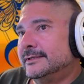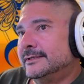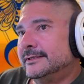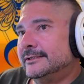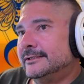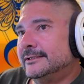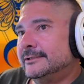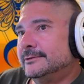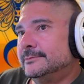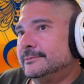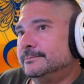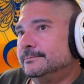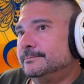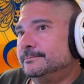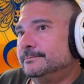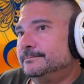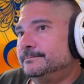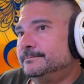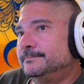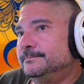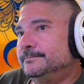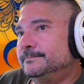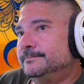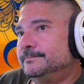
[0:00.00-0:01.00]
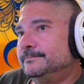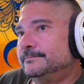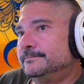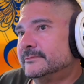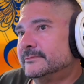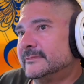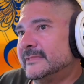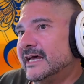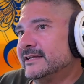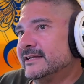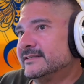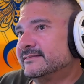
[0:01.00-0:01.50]
um,
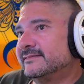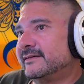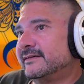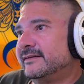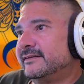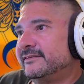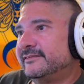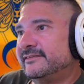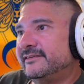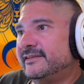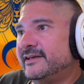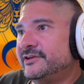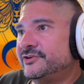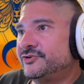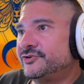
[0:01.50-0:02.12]
that's going to stay